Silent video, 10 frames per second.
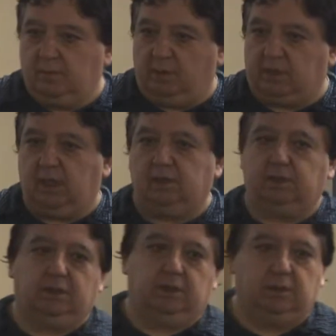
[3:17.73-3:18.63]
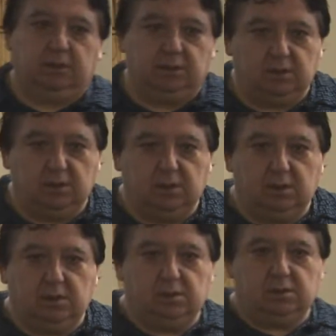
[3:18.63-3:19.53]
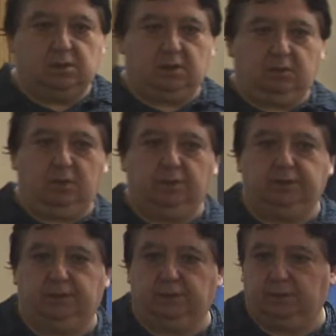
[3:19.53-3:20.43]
I'm a Catholic. I'm haunted.